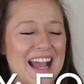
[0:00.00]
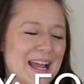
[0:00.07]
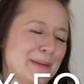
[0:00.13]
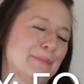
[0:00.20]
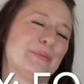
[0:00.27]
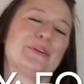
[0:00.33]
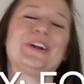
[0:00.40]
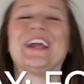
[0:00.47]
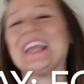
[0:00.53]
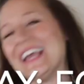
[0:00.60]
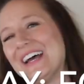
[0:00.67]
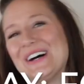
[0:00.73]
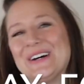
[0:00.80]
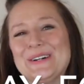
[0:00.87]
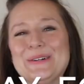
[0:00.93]
I bring it
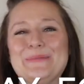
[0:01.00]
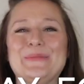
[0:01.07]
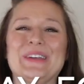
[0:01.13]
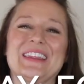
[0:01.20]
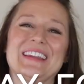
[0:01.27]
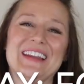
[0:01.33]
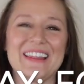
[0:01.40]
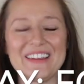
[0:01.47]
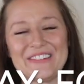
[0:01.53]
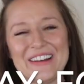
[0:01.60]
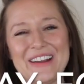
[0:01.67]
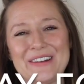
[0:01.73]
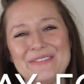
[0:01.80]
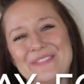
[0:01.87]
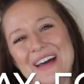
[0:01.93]
home with another
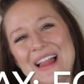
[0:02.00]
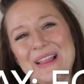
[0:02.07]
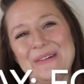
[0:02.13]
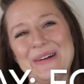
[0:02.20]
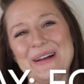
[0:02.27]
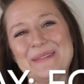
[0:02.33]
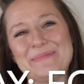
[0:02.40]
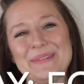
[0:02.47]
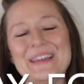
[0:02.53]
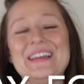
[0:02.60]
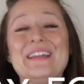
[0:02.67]
round of follow-up.